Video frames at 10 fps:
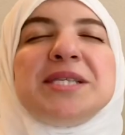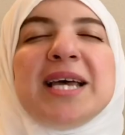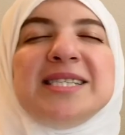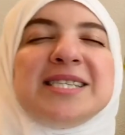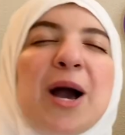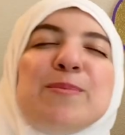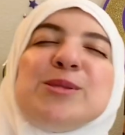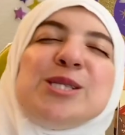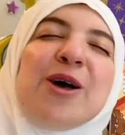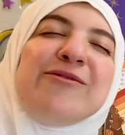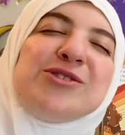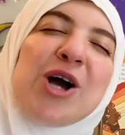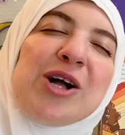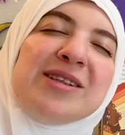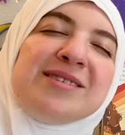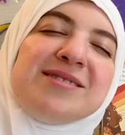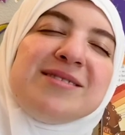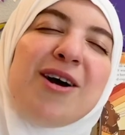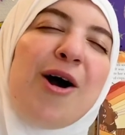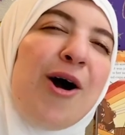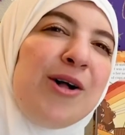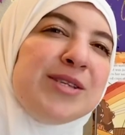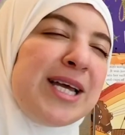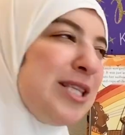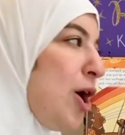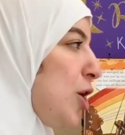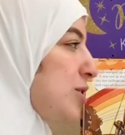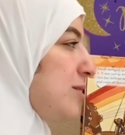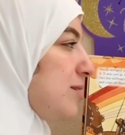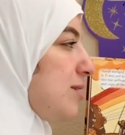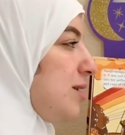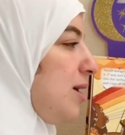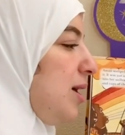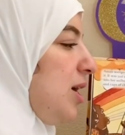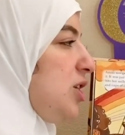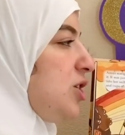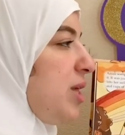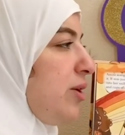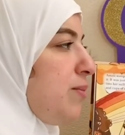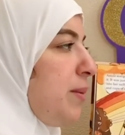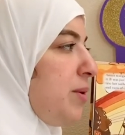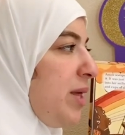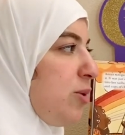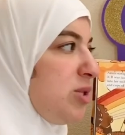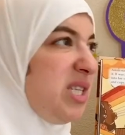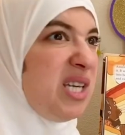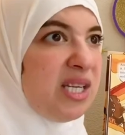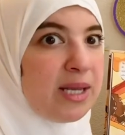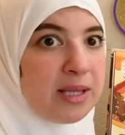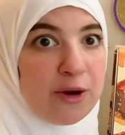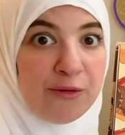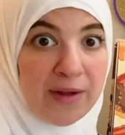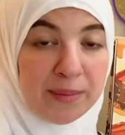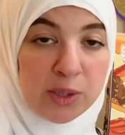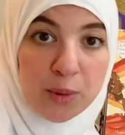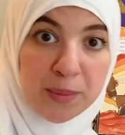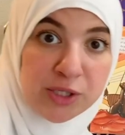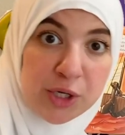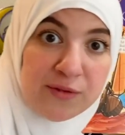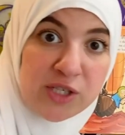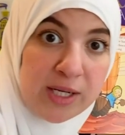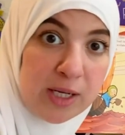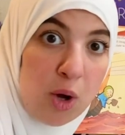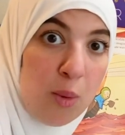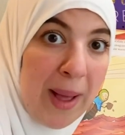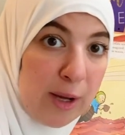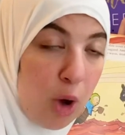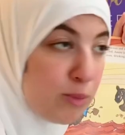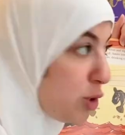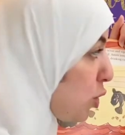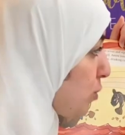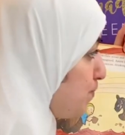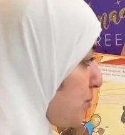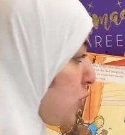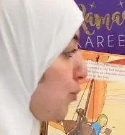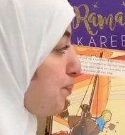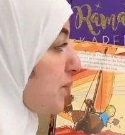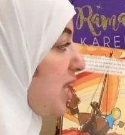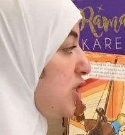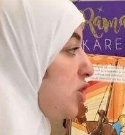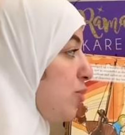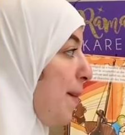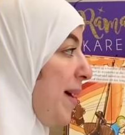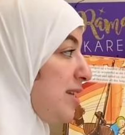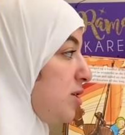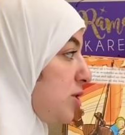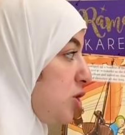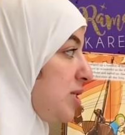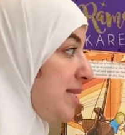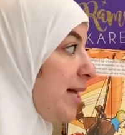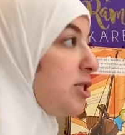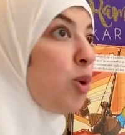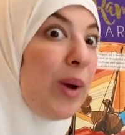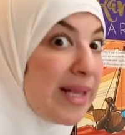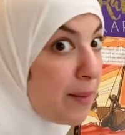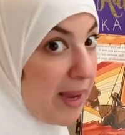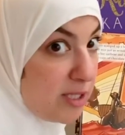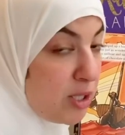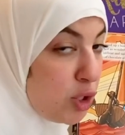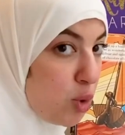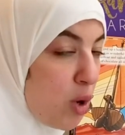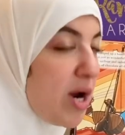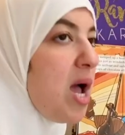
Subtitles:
and cups of chocolate all day long. She then remembered that it was Eid and that her family would miss her if she didn't go back home soon. So she ran back to, she sailed quickly back to the shore